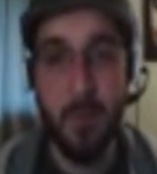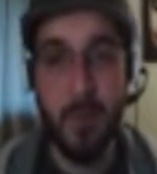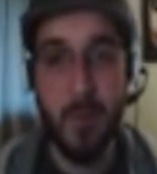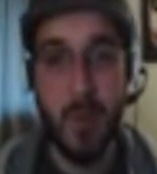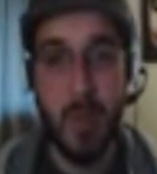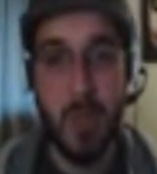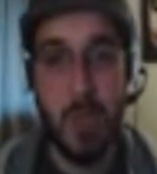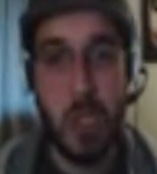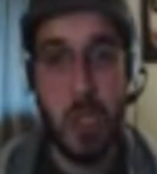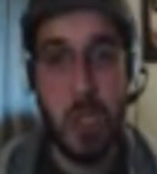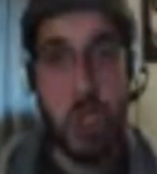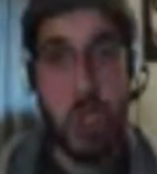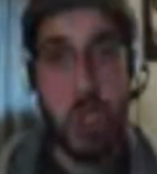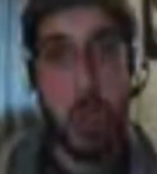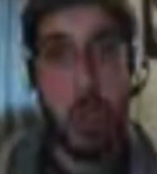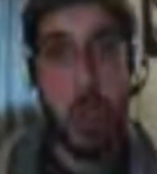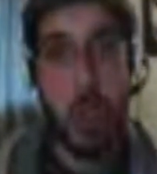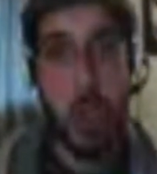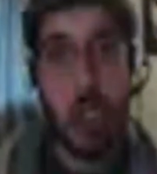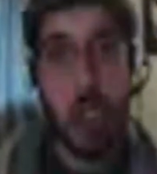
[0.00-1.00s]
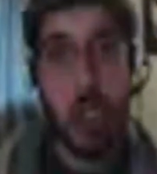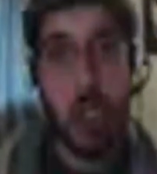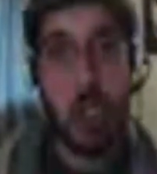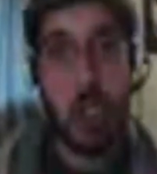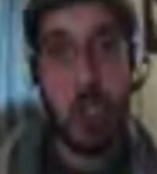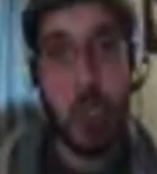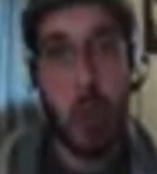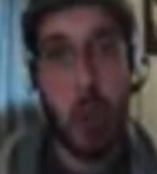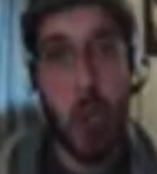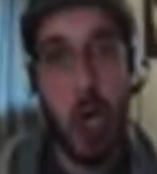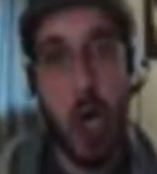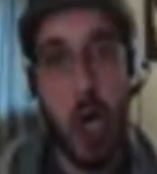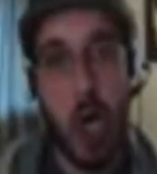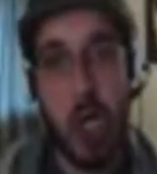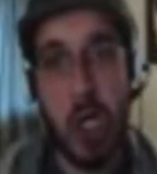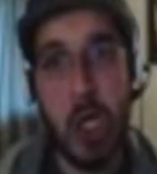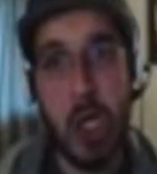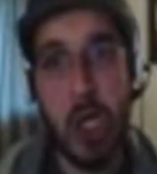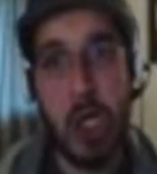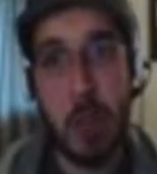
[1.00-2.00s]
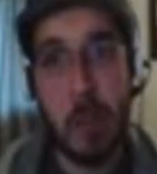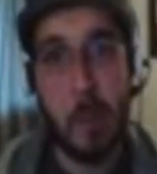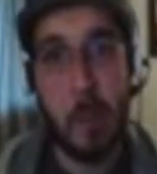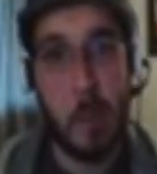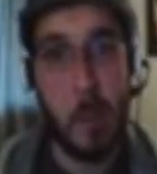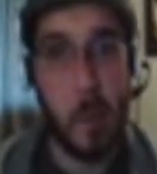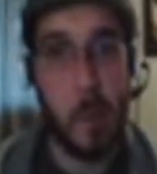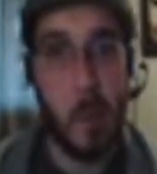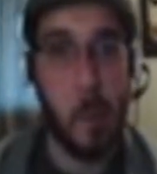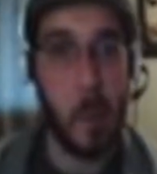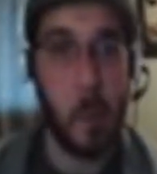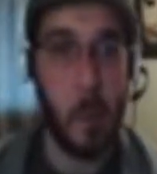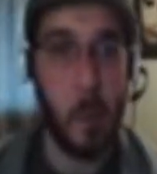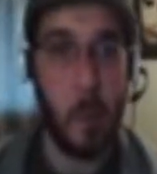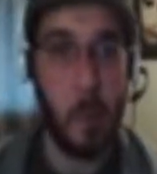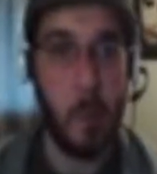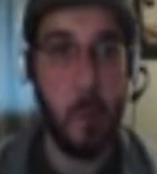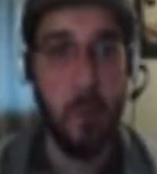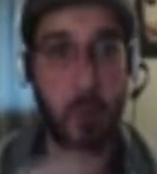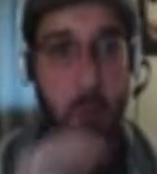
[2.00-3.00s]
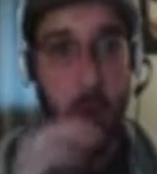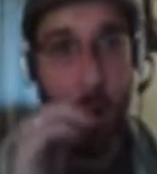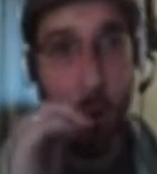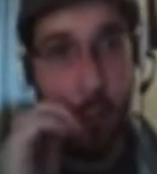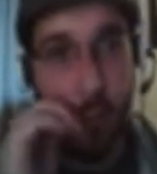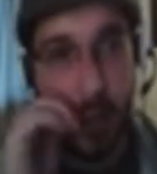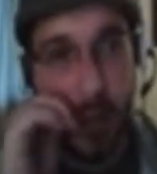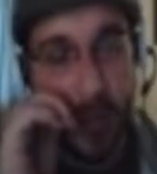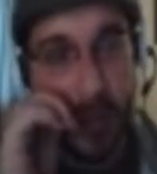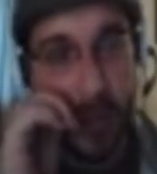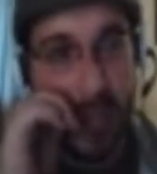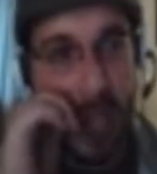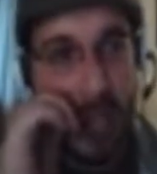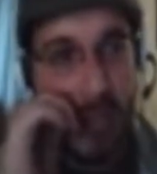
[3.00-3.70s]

So let's just try our luck. Hopefully we can catch him.